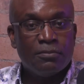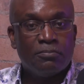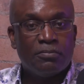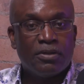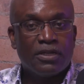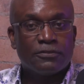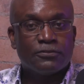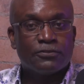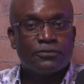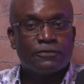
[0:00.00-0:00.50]

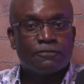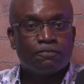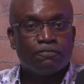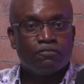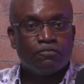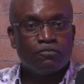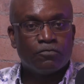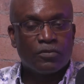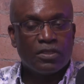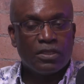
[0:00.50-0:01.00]
But
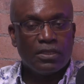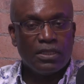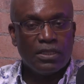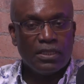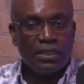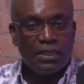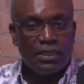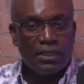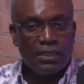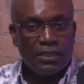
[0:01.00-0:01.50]

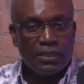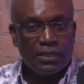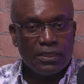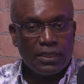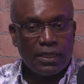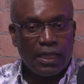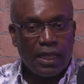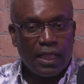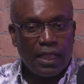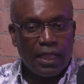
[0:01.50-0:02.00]
the
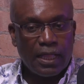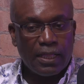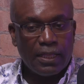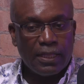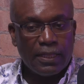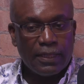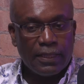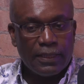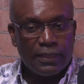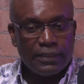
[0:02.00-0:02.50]

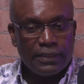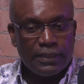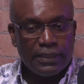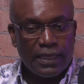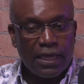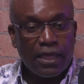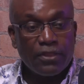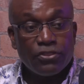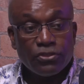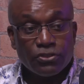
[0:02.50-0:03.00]

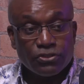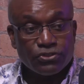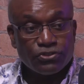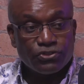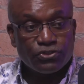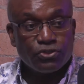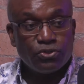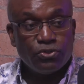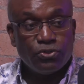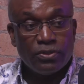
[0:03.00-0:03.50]

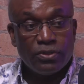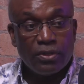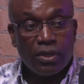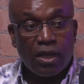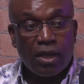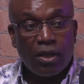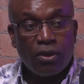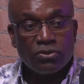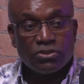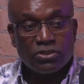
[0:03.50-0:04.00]
others who
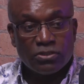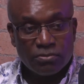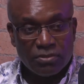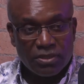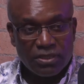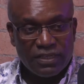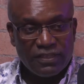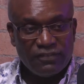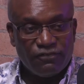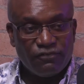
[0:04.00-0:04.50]

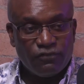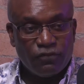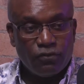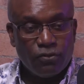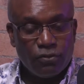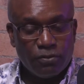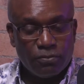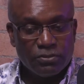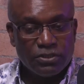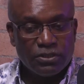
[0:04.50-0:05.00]
ultimately
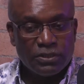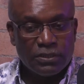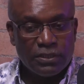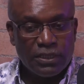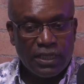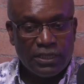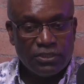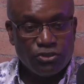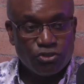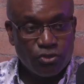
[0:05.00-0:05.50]
formed
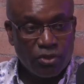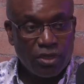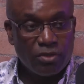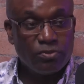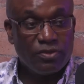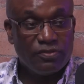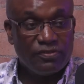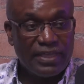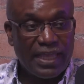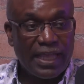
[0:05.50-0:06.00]
and
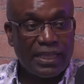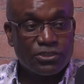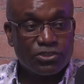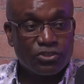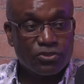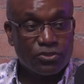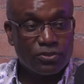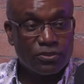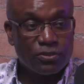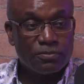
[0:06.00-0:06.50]
joined with the
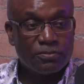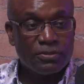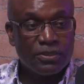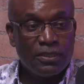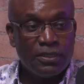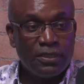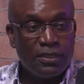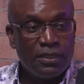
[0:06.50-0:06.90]
Action Group